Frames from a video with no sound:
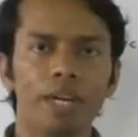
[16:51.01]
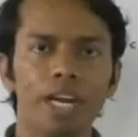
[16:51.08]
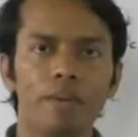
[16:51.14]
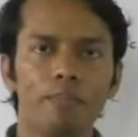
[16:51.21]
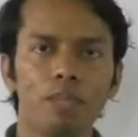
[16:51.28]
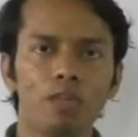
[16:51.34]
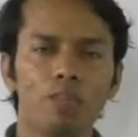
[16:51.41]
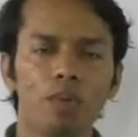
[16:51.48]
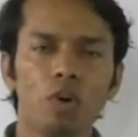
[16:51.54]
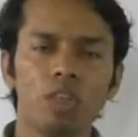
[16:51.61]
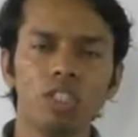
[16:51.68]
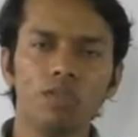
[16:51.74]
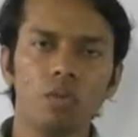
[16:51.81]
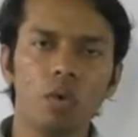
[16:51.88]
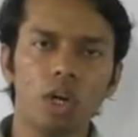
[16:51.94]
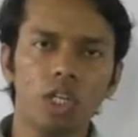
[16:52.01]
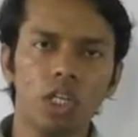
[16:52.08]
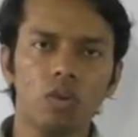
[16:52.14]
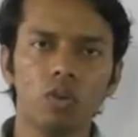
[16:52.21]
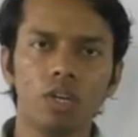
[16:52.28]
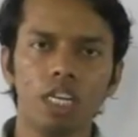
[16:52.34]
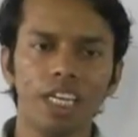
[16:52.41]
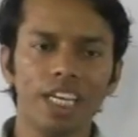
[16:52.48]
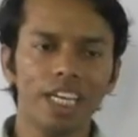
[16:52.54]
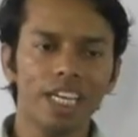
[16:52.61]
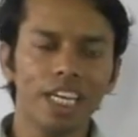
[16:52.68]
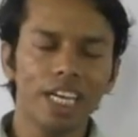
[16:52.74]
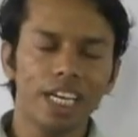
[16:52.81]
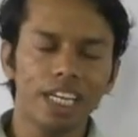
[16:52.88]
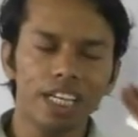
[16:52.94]
That means because of water only
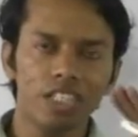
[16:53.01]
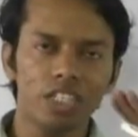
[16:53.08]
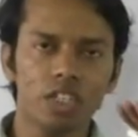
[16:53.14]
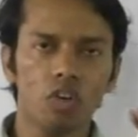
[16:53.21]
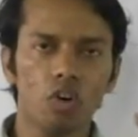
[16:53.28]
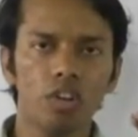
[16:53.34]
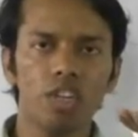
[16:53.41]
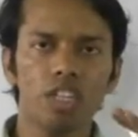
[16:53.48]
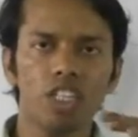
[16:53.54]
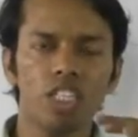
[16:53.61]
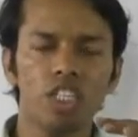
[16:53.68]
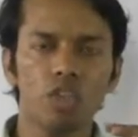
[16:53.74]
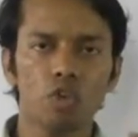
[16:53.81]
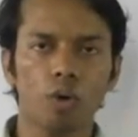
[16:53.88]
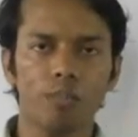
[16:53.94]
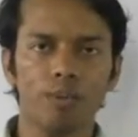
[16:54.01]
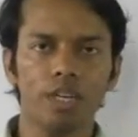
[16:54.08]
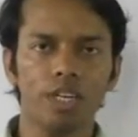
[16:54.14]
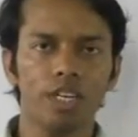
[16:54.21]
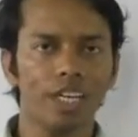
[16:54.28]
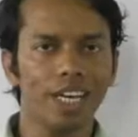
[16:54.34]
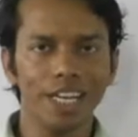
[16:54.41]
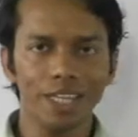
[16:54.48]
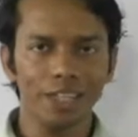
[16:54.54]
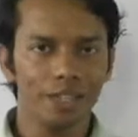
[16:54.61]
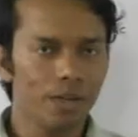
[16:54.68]
reaction got stopped. Correct?